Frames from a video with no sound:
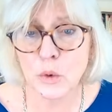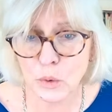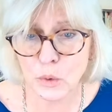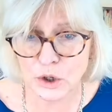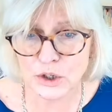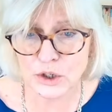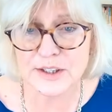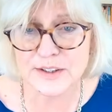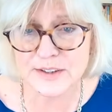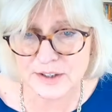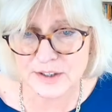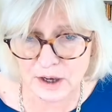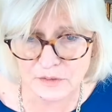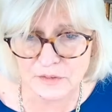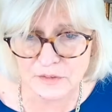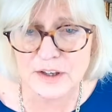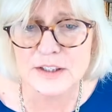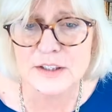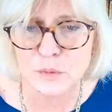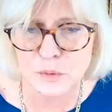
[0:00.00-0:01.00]
a quality
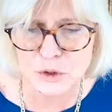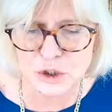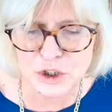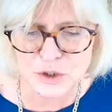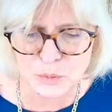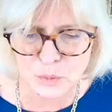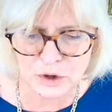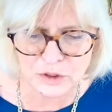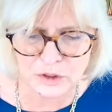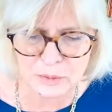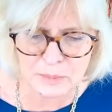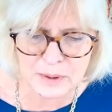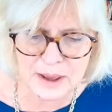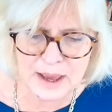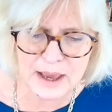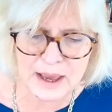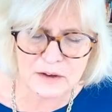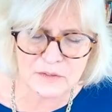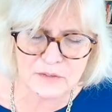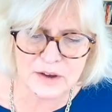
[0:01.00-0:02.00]
service, which is one of the
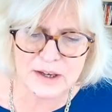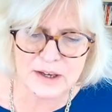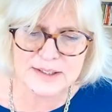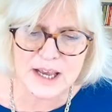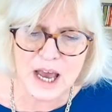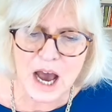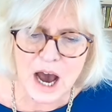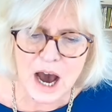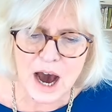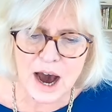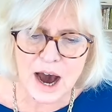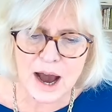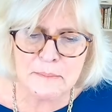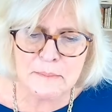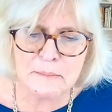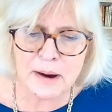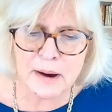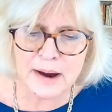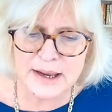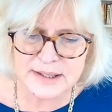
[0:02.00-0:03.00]
behaviours, I
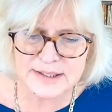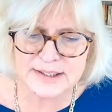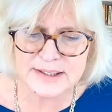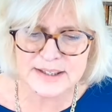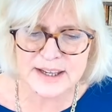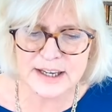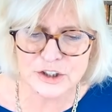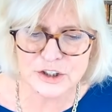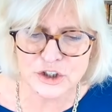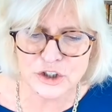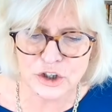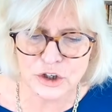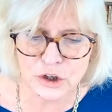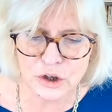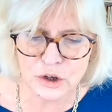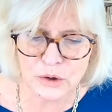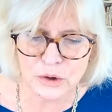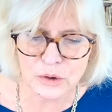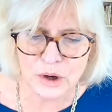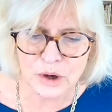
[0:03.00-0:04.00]
might say to
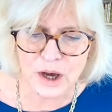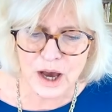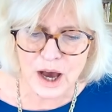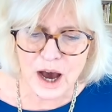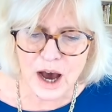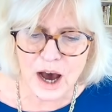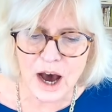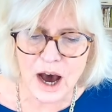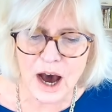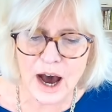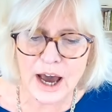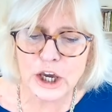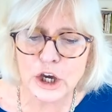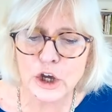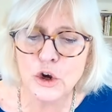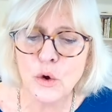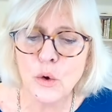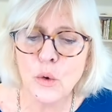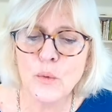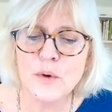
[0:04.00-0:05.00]
you, I
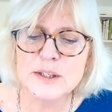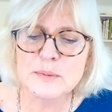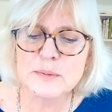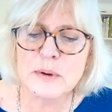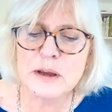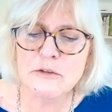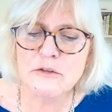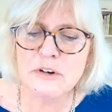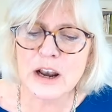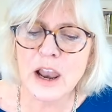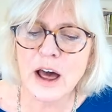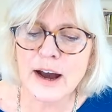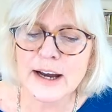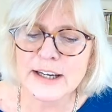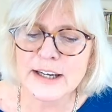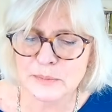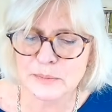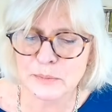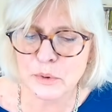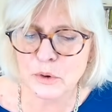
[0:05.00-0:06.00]
can always be
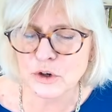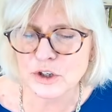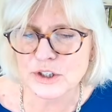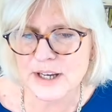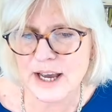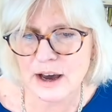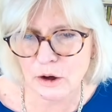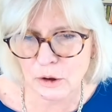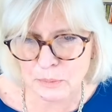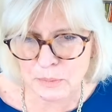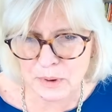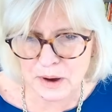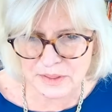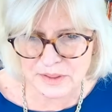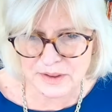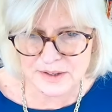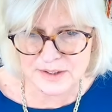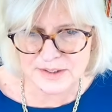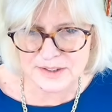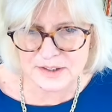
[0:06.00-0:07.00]
relied upon to help
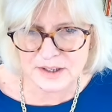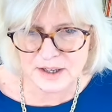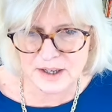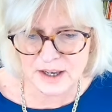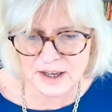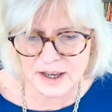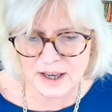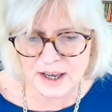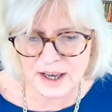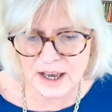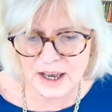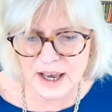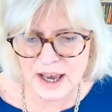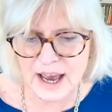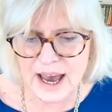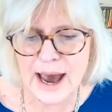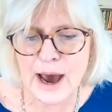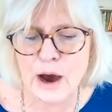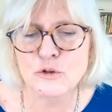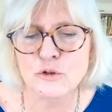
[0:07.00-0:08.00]
others.
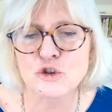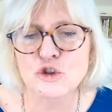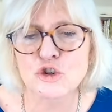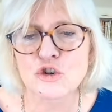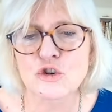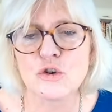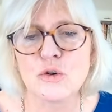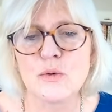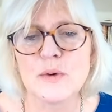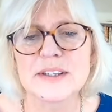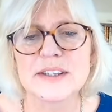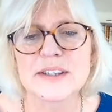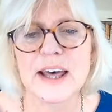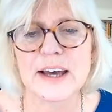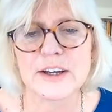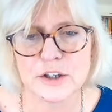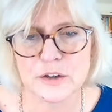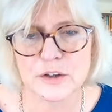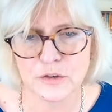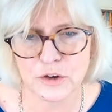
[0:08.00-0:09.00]
How true is
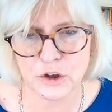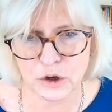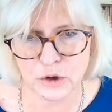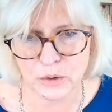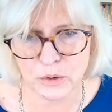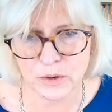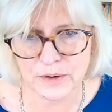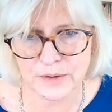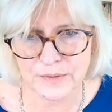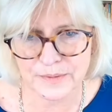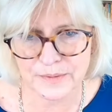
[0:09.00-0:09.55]
that of you?